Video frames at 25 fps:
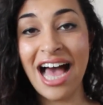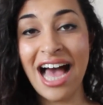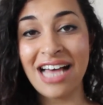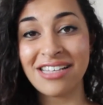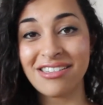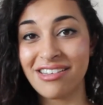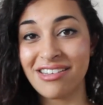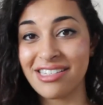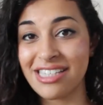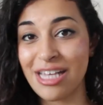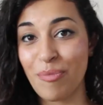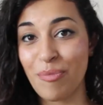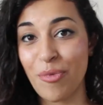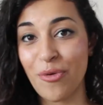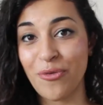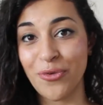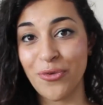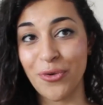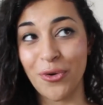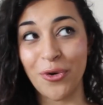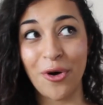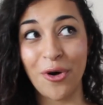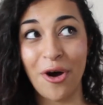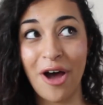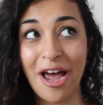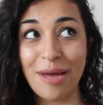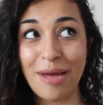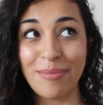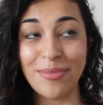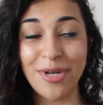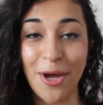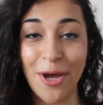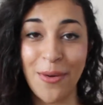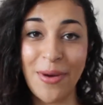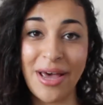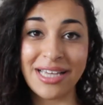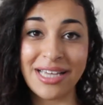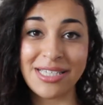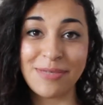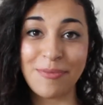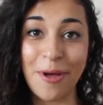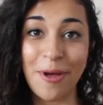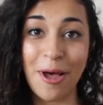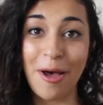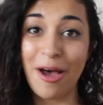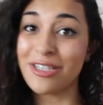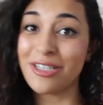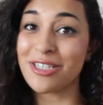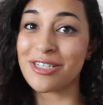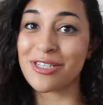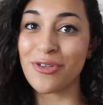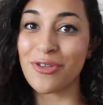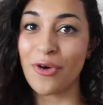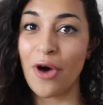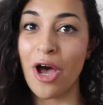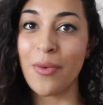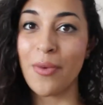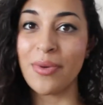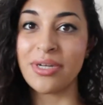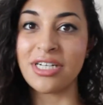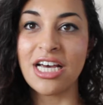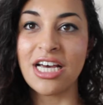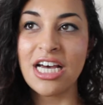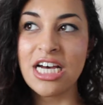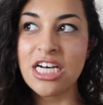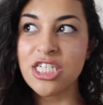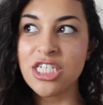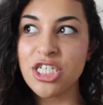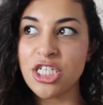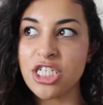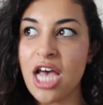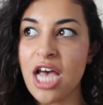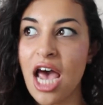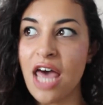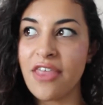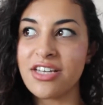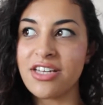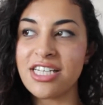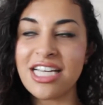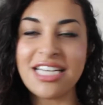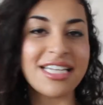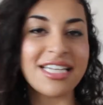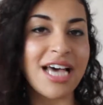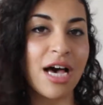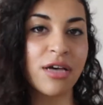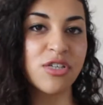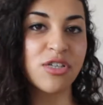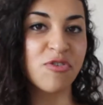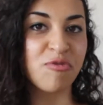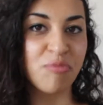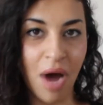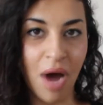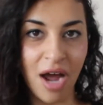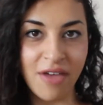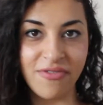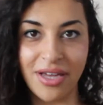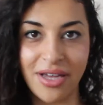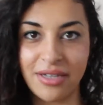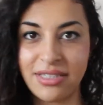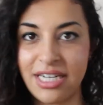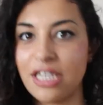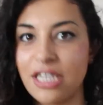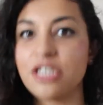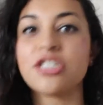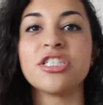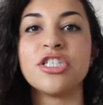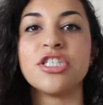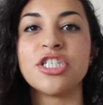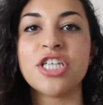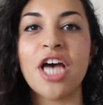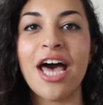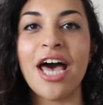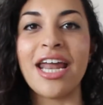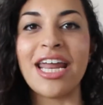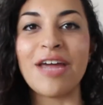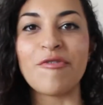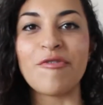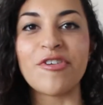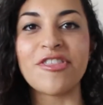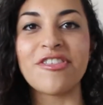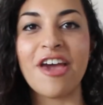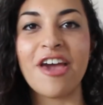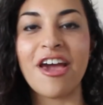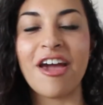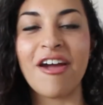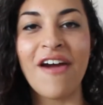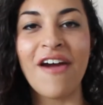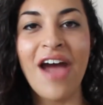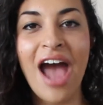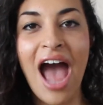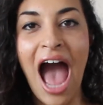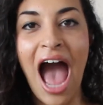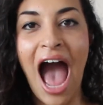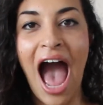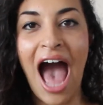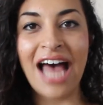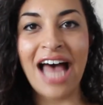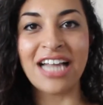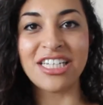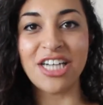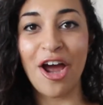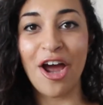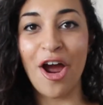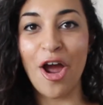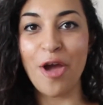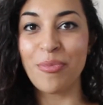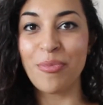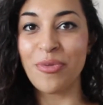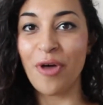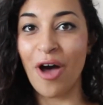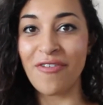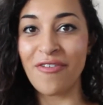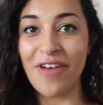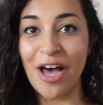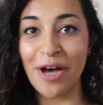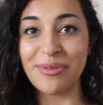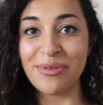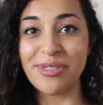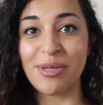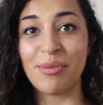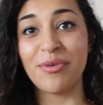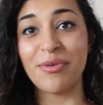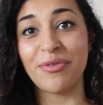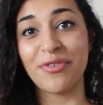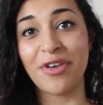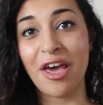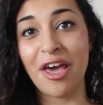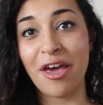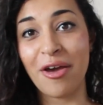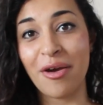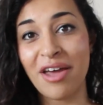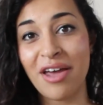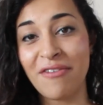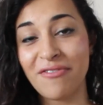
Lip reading: As I said before, I am no expert. I just thought I would share the details of my foundation journey with you, and I hope that I've helped some of you.